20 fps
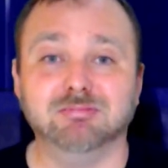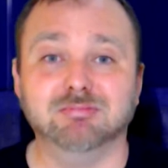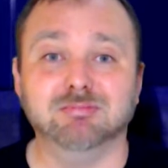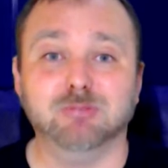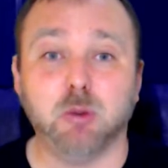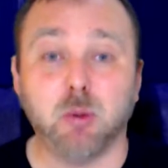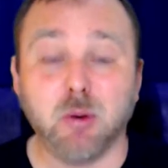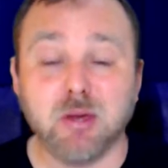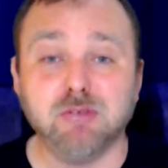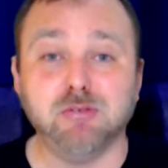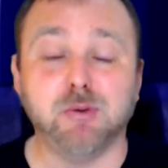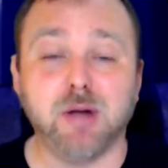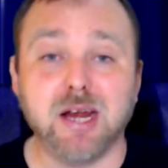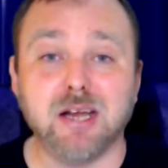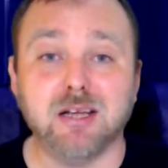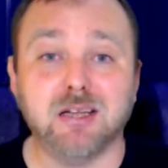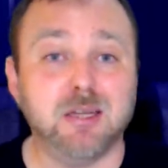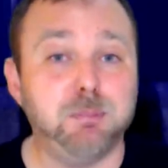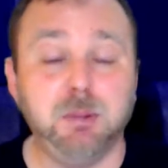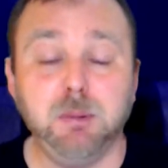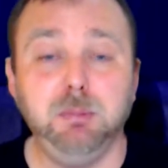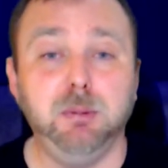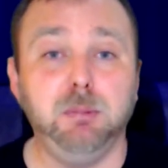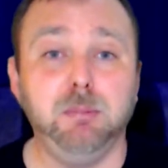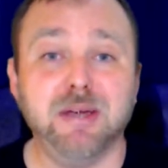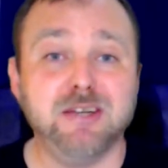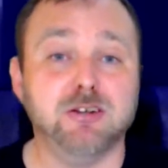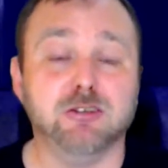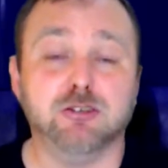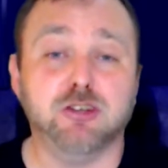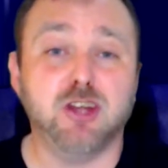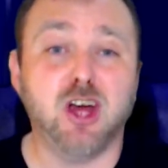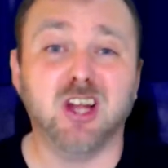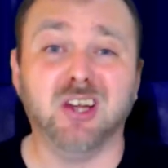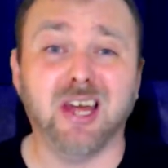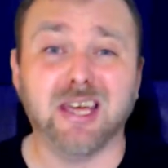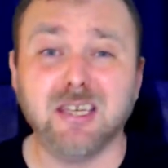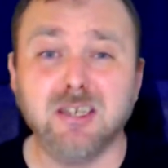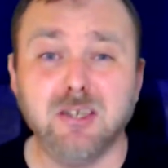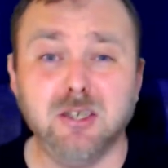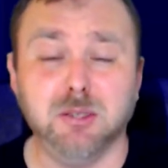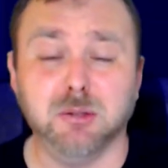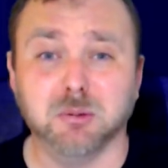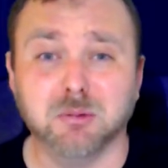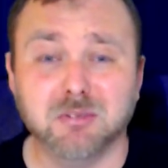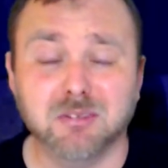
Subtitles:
quite frankly, people might just not like you.